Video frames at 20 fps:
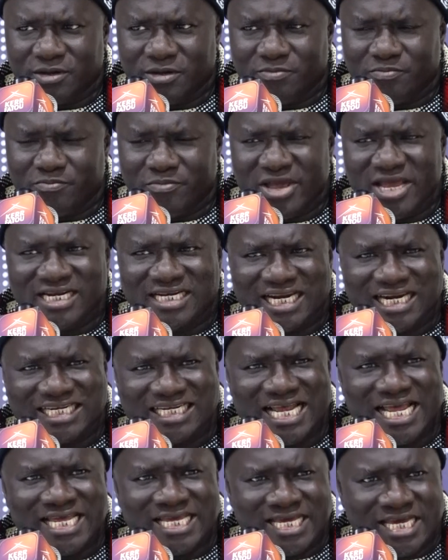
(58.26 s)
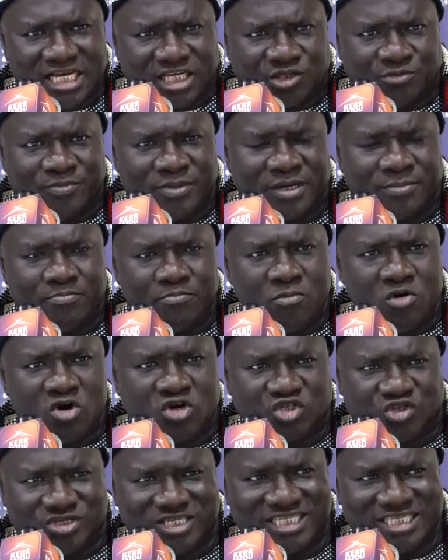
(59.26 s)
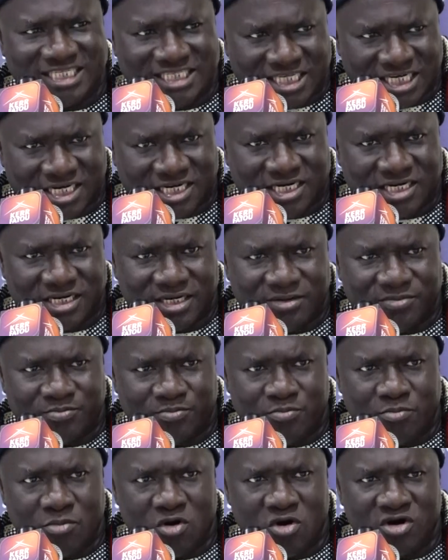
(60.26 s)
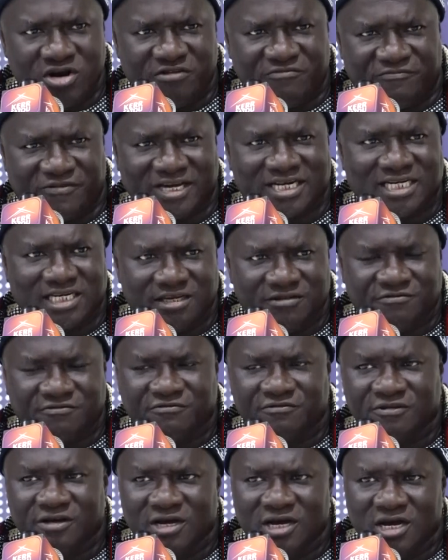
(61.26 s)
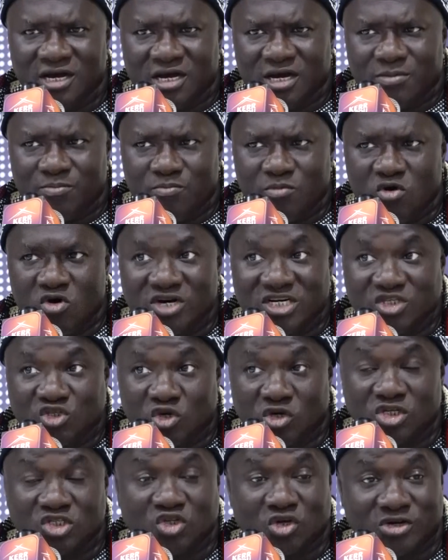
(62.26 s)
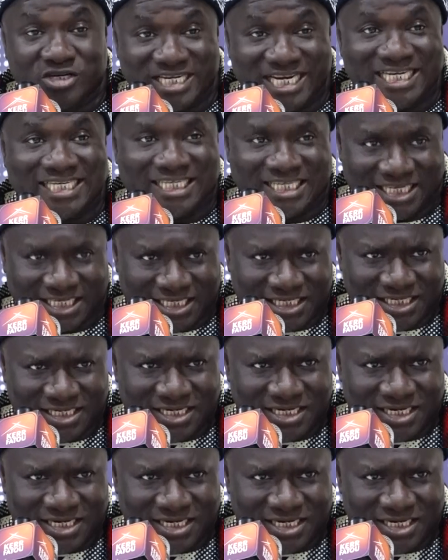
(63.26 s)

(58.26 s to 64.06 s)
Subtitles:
make that engagement more strategic, more effective, more results-oriented.